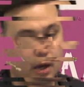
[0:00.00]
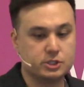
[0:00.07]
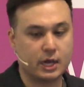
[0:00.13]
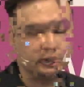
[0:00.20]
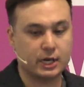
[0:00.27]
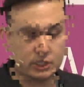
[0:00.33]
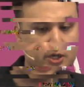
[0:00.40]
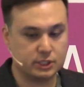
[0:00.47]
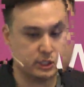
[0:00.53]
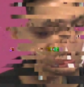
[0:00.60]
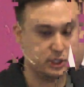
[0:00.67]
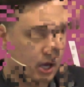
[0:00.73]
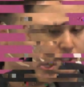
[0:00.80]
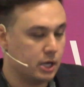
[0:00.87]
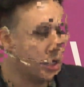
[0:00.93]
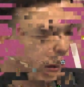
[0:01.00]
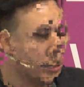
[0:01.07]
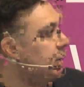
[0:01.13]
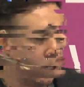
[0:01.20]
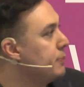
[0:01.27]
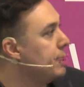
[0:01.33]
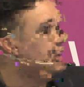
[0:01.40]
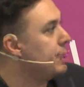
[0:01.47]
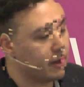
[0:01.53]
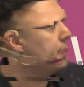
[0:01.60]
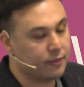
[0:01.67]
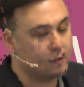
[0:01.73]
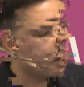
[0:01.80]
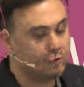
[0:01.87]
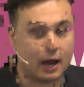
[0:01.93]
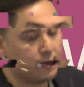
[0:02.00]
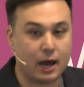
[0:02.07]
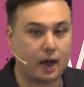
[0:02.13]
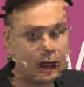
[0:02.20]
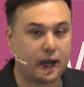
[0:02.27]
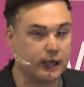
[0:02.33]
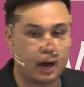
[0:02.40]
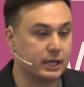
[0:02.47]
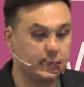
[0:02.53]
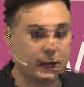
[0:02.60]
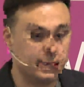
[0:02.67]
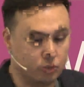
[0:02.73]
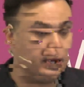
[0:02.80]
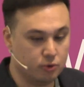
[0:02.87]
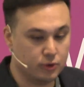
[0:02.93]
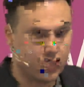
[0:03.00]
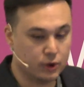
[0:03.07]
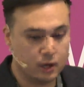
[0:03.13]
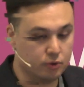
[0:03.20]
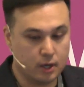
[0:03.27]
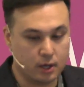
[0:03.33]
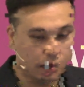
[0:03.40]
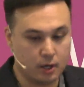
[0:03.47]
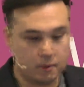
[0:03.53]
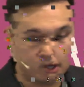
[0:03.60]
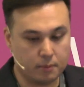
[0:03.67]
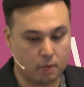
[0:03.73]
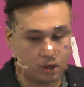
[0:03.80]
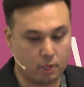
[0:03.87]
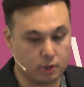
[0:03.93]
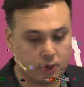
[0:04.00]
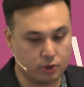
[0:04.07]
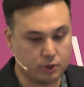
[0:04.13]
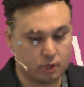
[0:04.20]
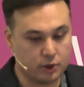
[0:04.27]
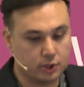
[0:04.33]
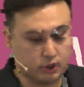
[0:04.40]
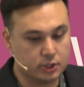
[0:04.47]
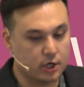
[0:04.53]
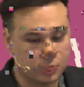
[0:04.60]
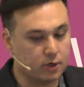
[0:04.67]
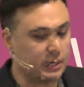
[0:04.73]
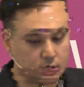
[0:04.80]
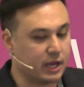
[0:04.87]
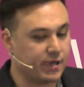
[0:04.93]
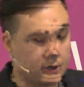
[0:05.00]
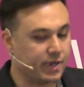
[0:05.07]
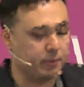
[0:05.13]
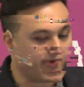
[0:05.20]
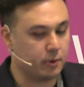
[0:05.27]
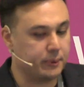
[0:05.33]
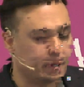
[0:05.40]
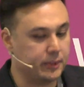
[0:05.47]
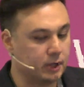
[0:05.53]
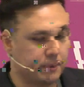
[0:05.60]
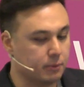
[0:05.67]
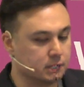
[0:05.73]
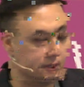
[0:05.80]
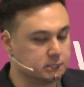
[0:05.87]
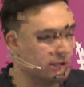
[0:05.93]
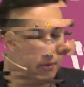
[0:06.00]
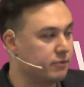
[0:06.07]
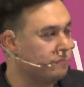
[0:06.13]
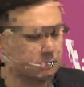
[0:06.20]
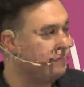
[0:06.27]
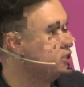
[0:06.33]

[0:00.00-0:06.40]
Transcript: they need an API, and that's what this is for. And so we launched this last year, and